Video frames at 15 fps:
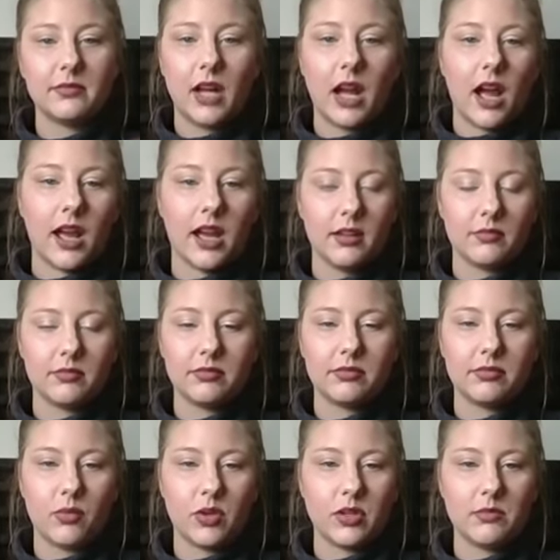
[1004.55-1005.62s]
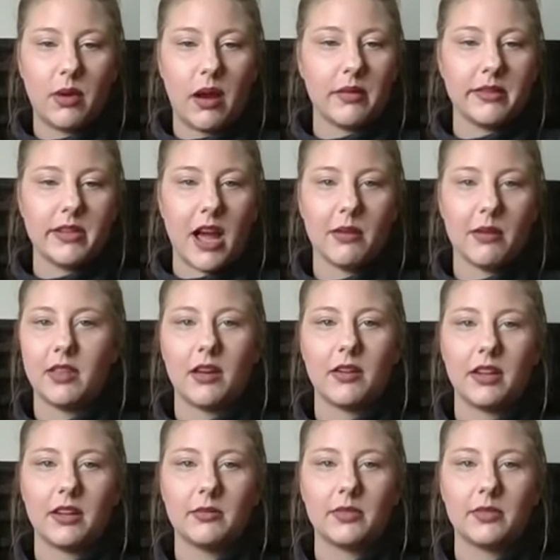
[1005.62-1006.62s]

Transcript: I would probably die without it.